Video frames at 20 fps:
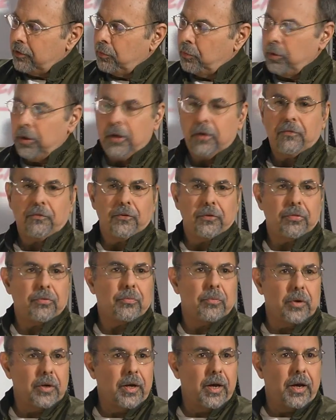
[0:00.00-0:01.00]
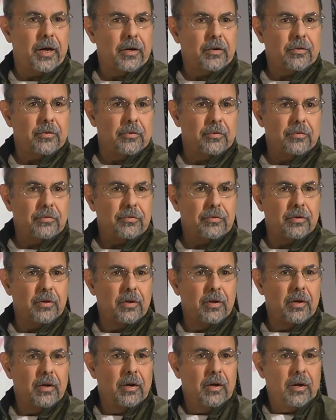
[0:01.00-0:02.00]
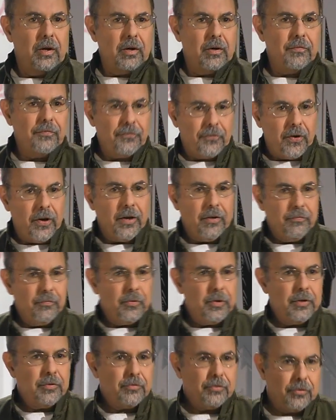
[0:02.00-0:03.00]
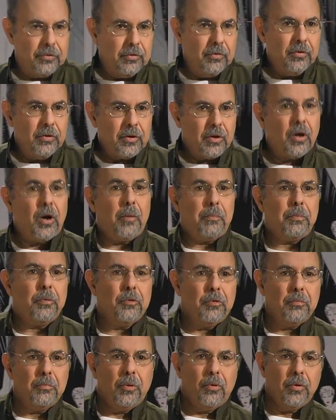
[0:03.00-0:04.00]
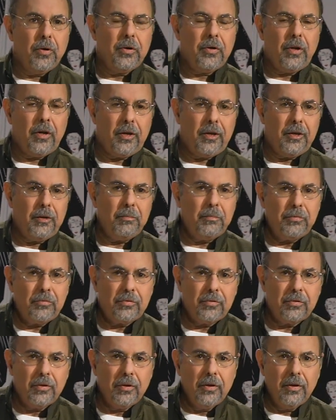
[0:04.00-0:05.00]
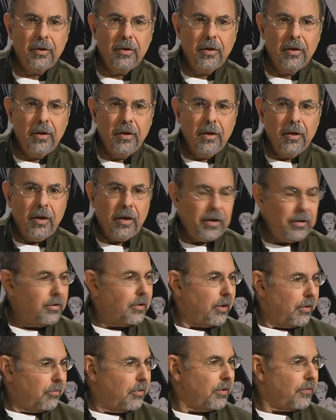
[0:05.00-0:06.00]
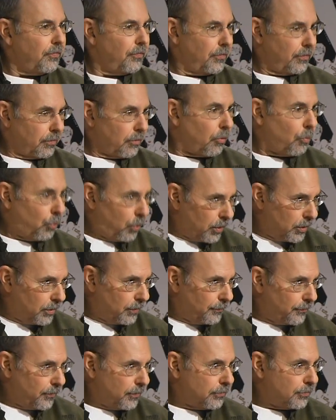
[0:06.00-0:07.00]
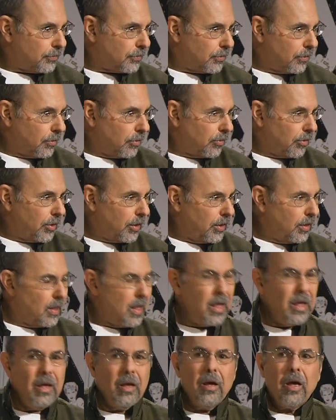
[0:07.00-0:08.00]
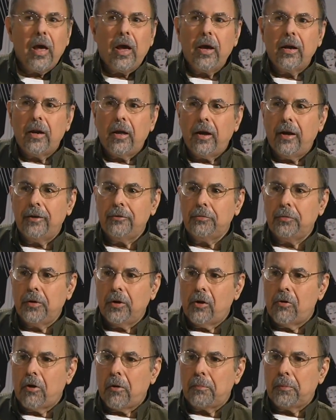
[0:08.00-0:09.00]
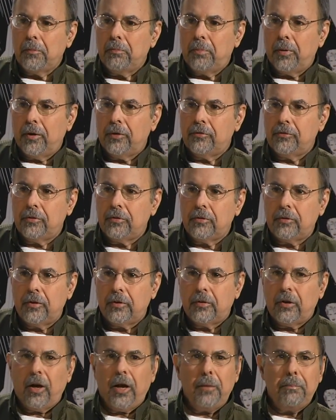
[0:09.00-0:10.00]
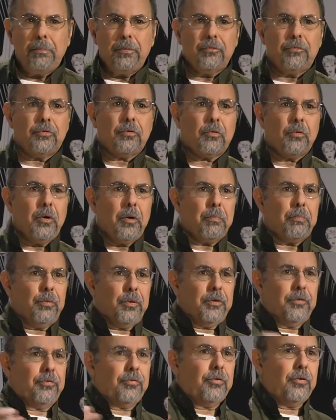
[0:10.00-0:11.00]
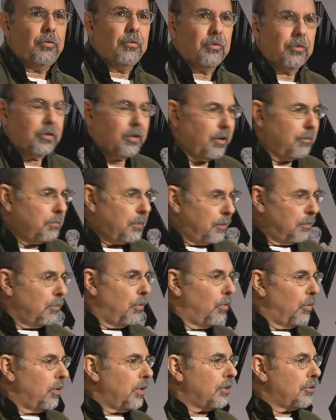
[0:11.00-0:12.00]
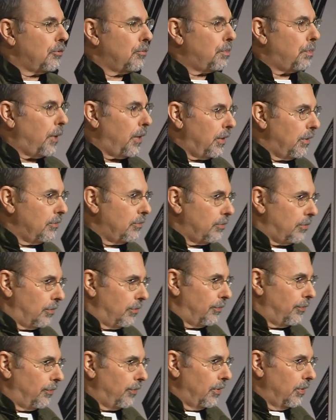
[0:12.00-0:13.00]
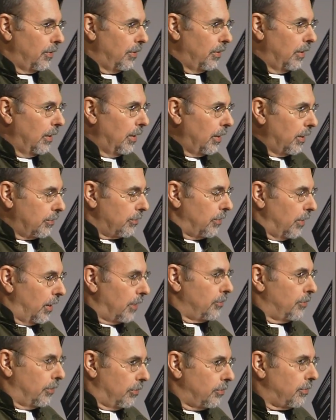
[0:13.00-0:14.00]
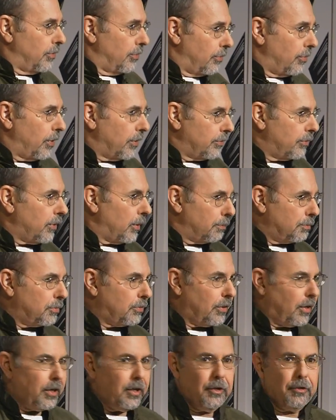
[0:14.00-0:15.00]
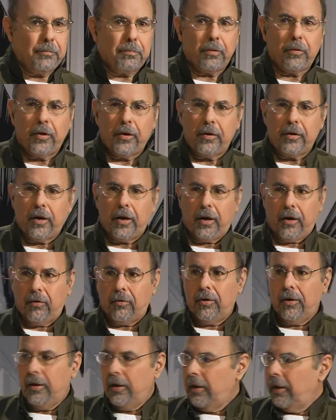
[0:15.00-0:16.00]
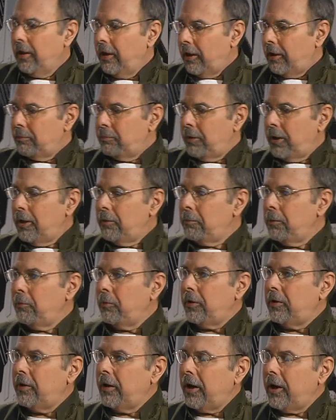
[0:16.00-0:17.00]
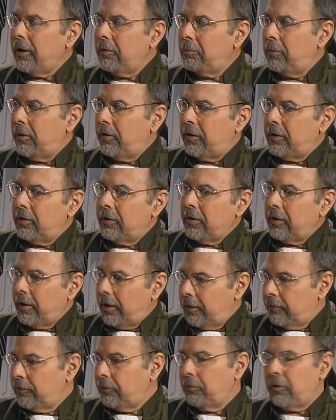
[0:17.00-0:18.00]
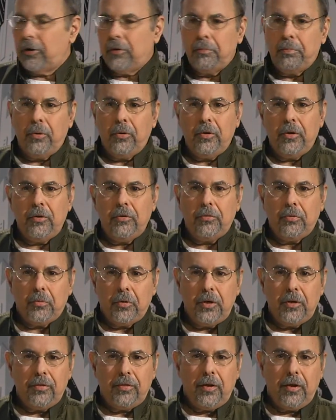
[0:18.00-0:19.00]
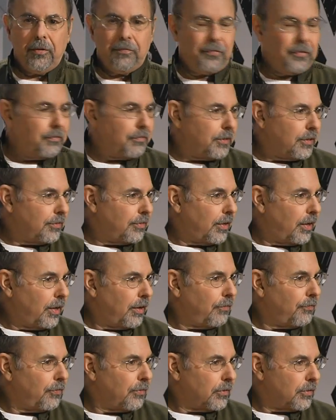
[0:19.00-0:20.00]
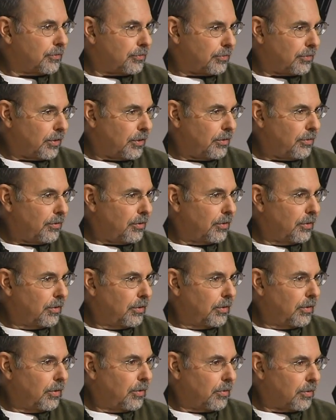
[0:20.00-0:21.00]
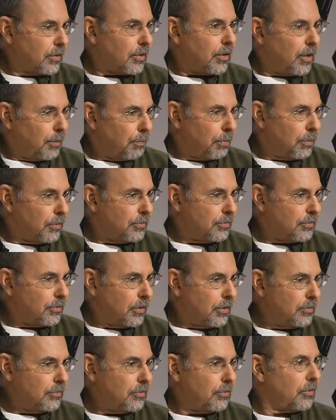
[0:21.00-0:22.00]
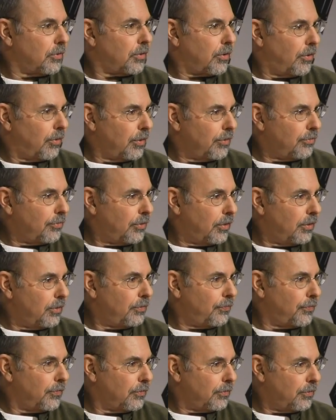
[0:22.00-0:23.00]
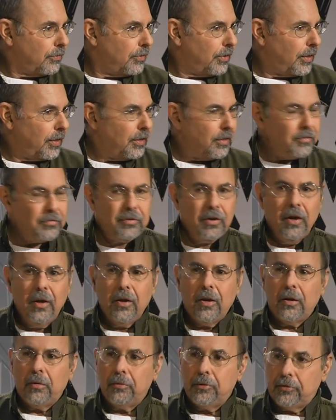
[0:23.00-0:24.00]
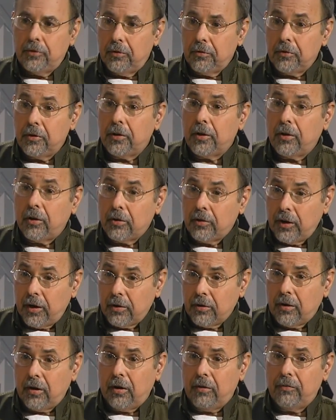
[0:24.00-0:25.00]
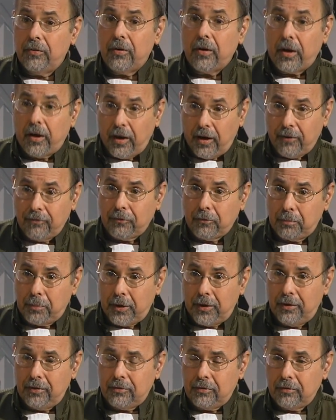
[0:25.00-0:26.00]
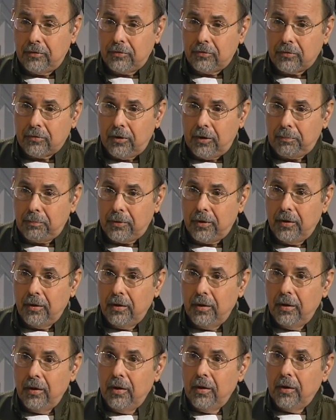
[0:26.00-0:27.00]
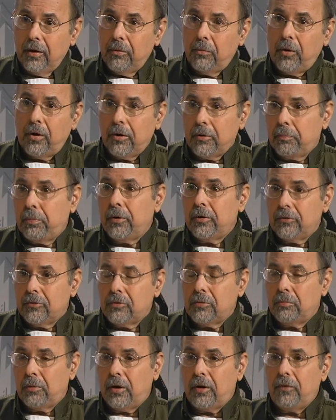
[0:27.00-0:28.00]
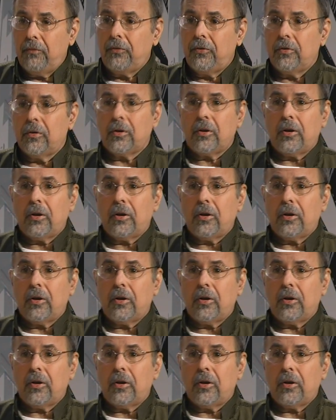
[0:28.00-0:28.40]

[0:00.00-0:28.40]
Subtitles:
a week for 3 actors, and a 5-week shoot, a couple of more names, and going for wonderful story. And as we go up in budget, the type of script we shoot can be more expansive. It's not just the dressed-up stage play now. And maybe when you got $1 million in cash, you want to put in $20,000, $50,000 for a stunt, or a couple of stunts, or a car chase for 2 days, in which you only get covered a half a page of the script. You want to put in some money for a